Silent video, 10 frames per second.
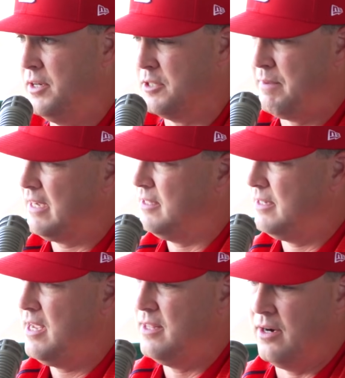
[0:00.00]
Because back in the
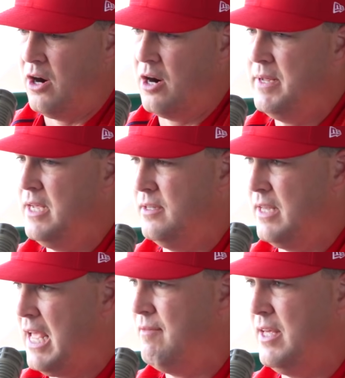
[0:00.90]
day, the Army and
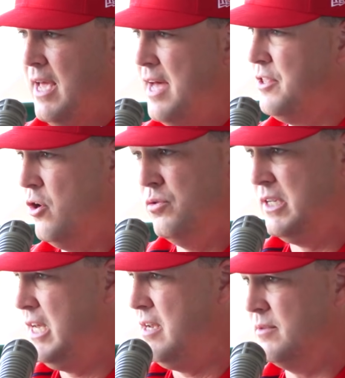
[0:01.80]
Navy had their own
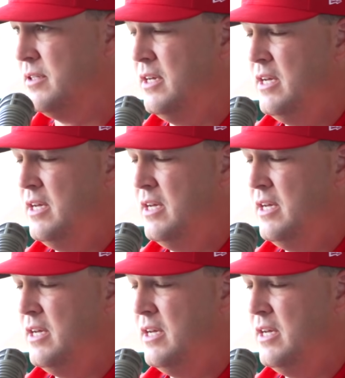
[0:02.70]
teams.